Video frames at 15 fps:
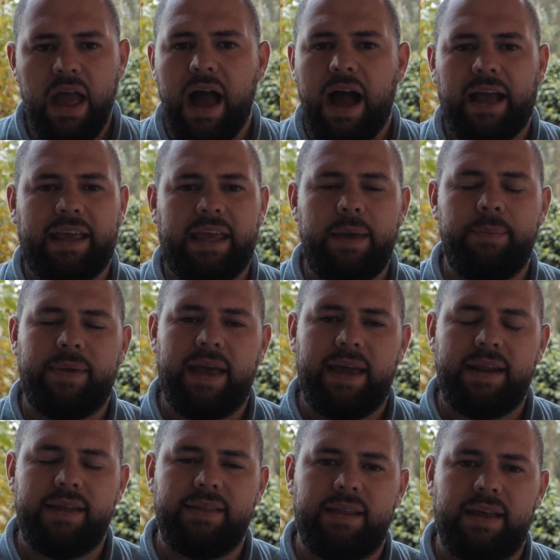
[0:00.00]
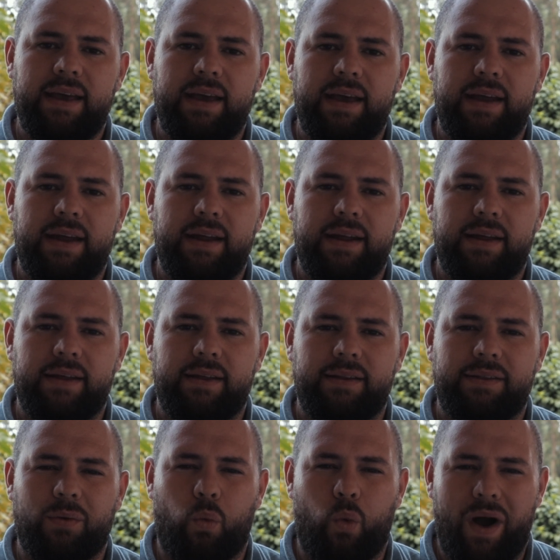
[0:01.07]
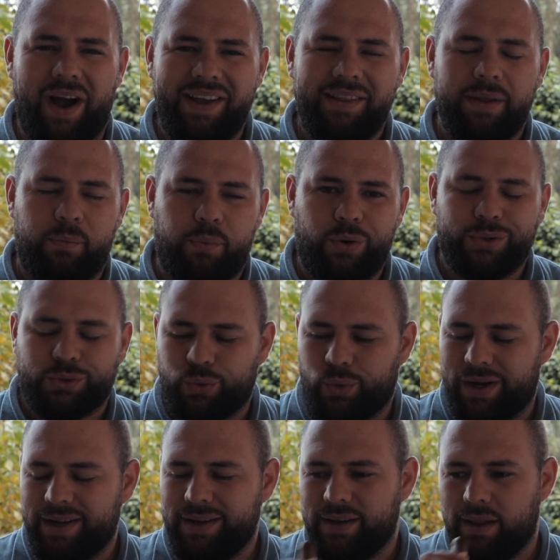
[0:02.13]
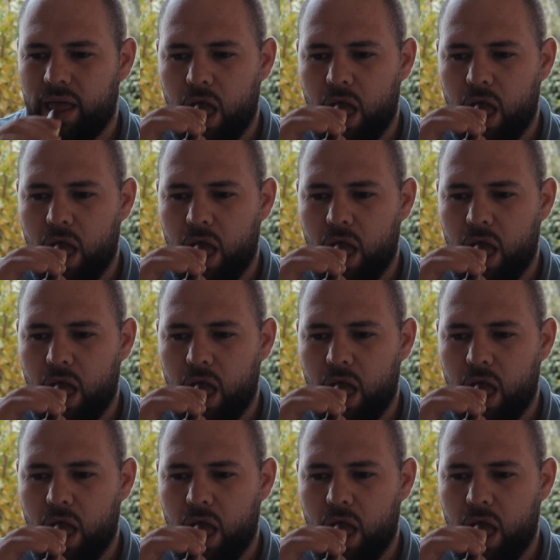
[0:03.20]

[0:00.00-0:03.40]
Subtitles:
I keep getting the wine, the port wine,